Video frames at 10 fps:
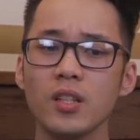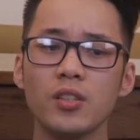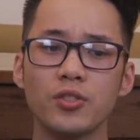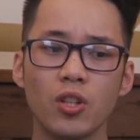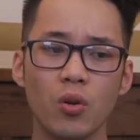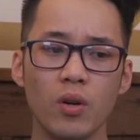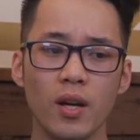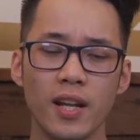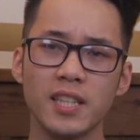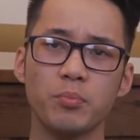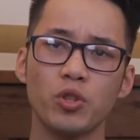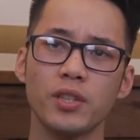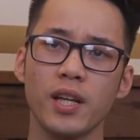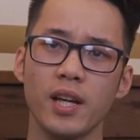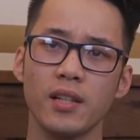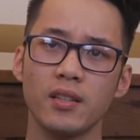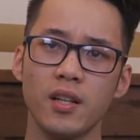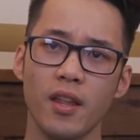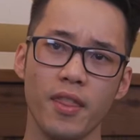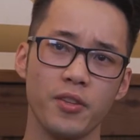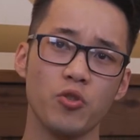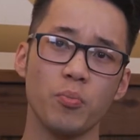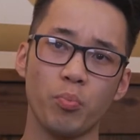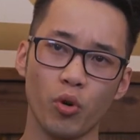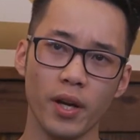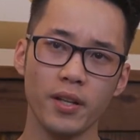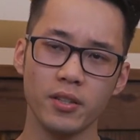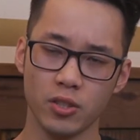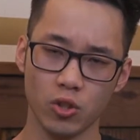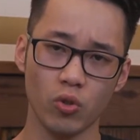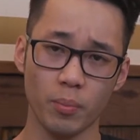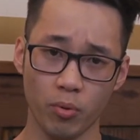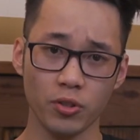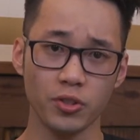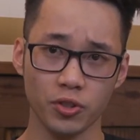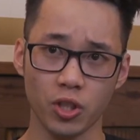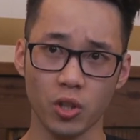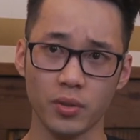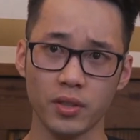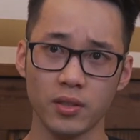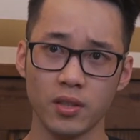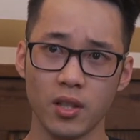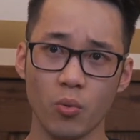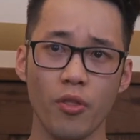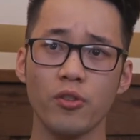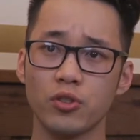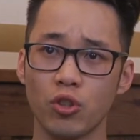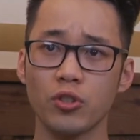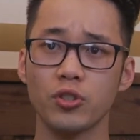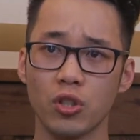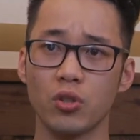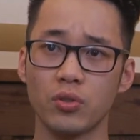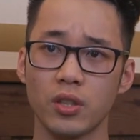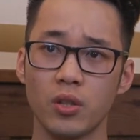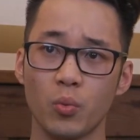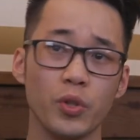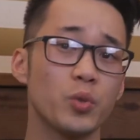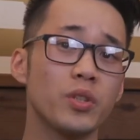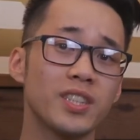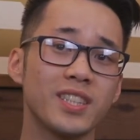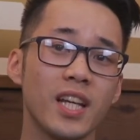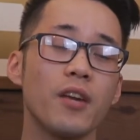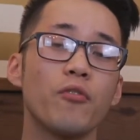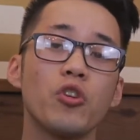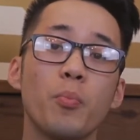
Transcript: So let's pretend that your brain is your repository with your source code, which would stand for your